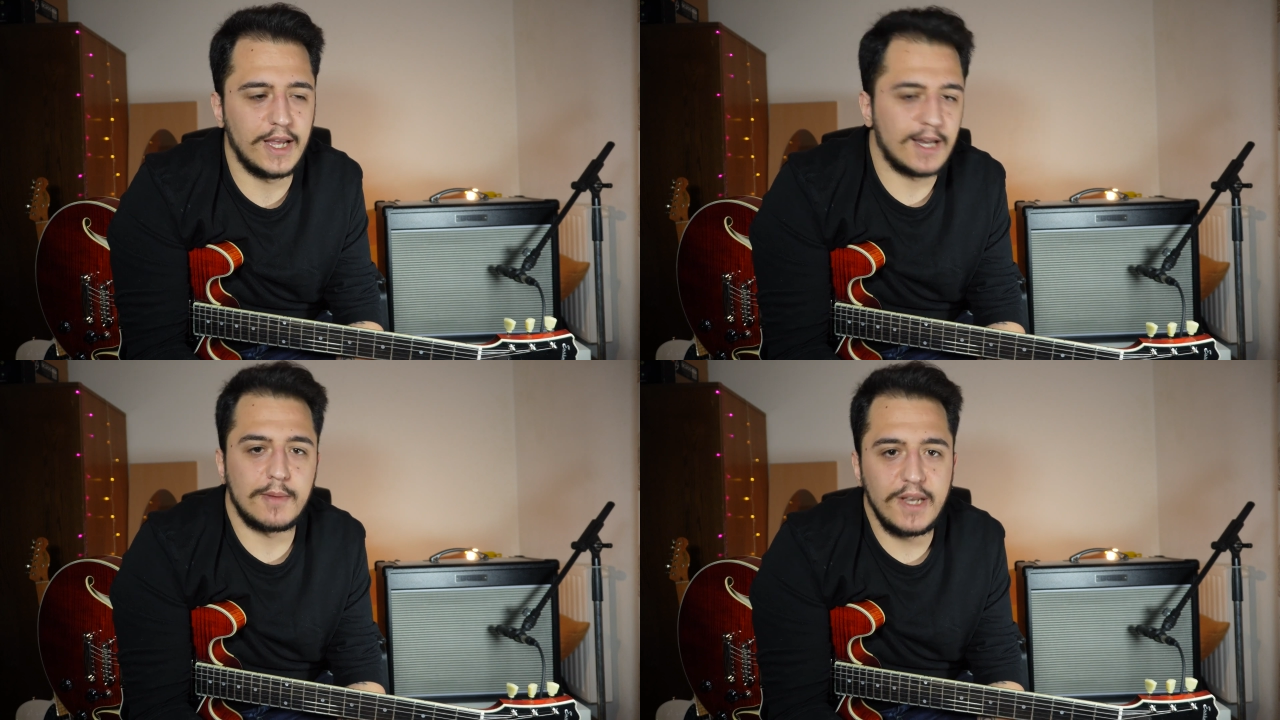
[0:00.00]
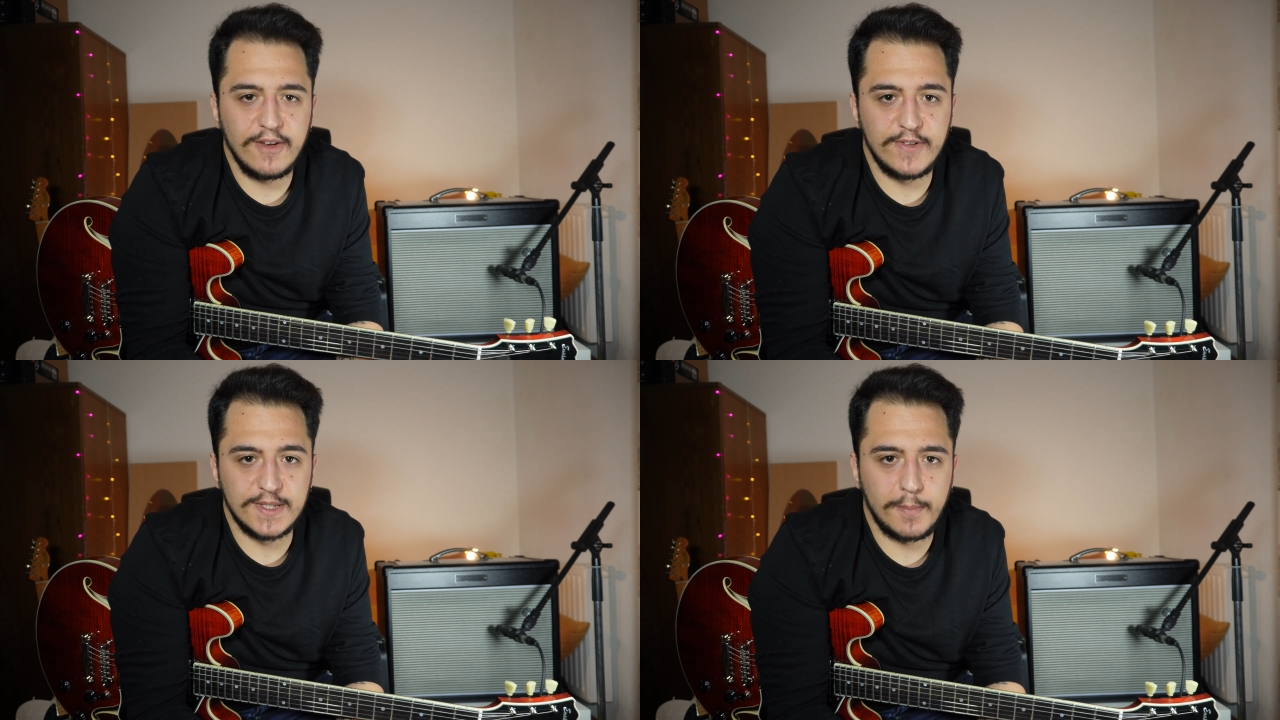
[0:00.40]
And I mean,
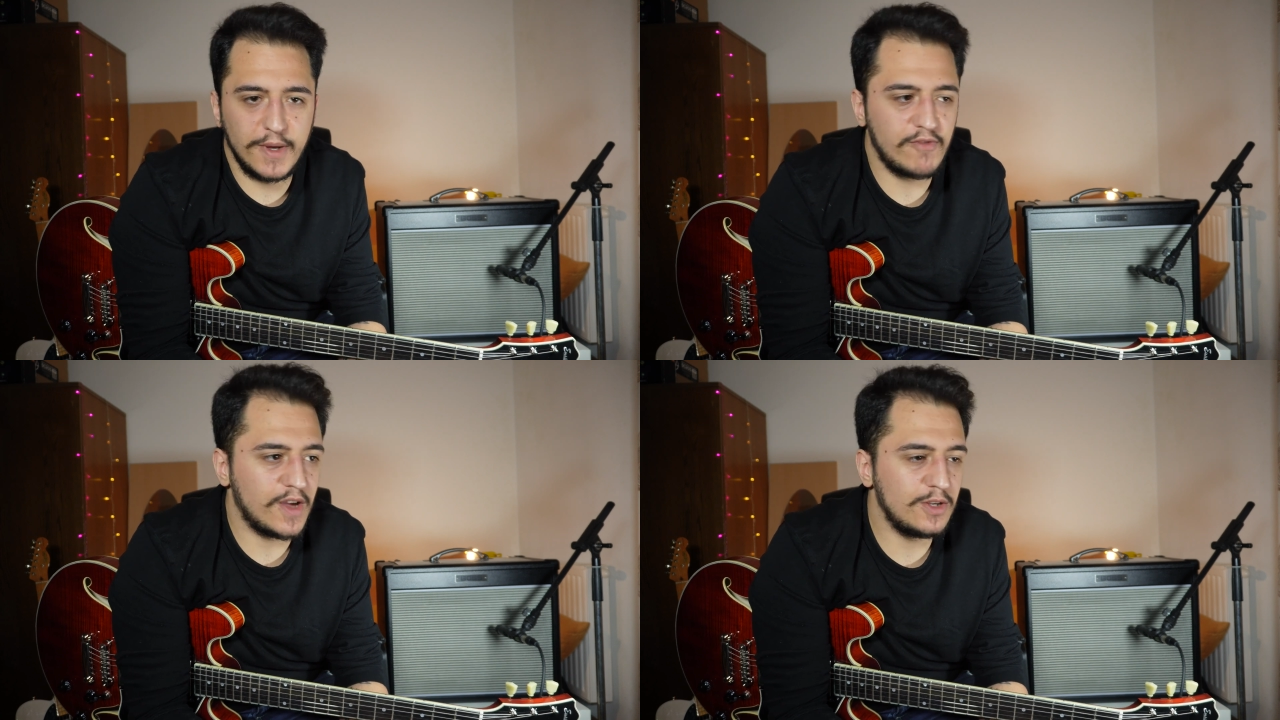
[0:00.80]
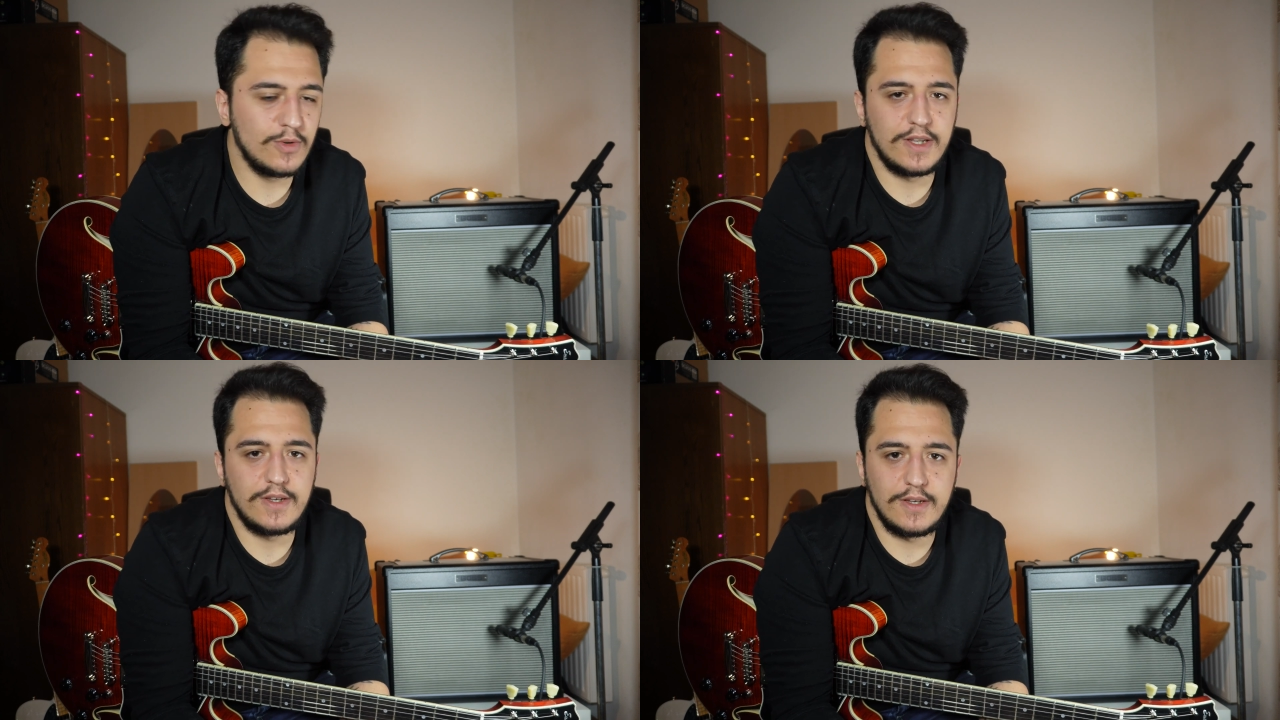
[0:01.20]
if it's a big
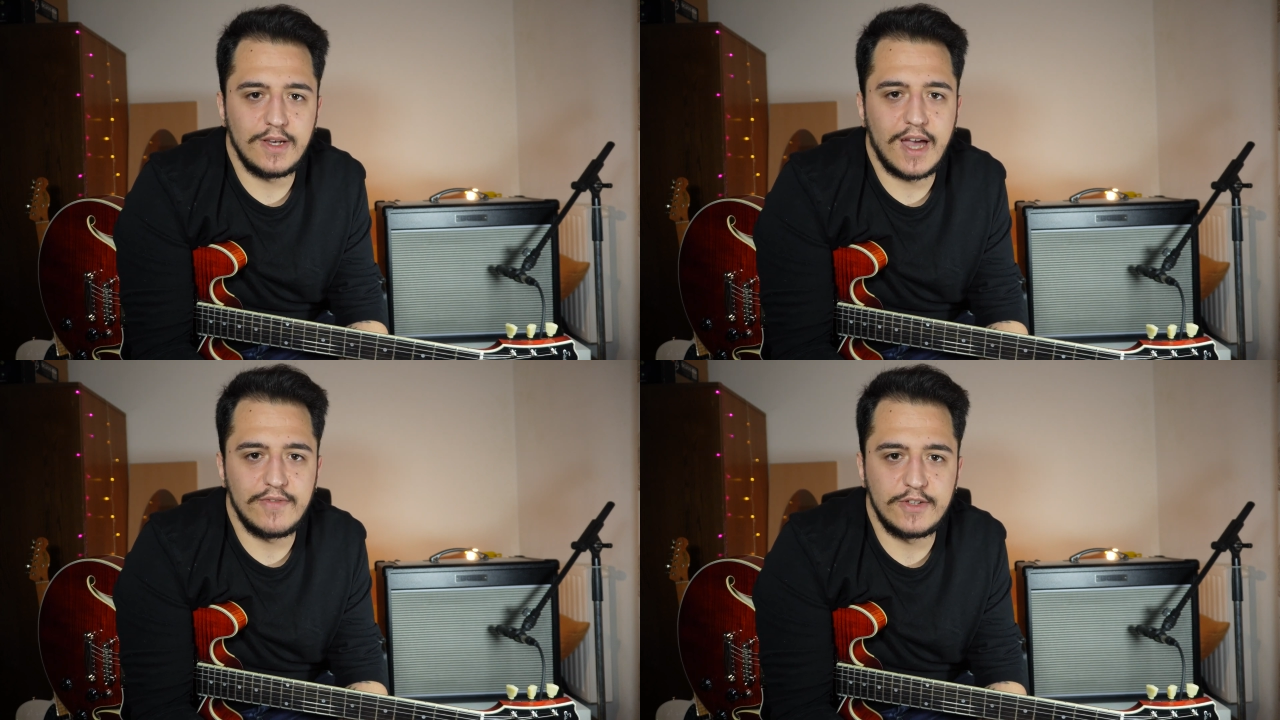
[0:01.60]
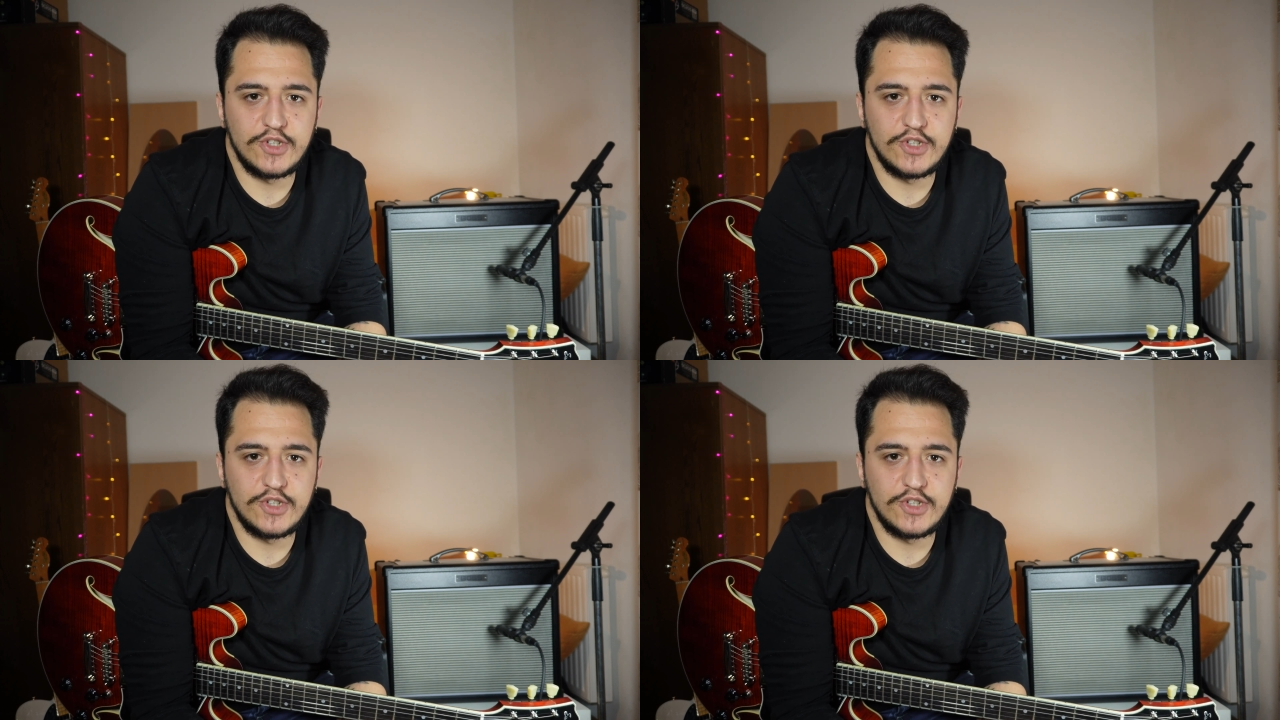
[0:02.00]
venue and you have the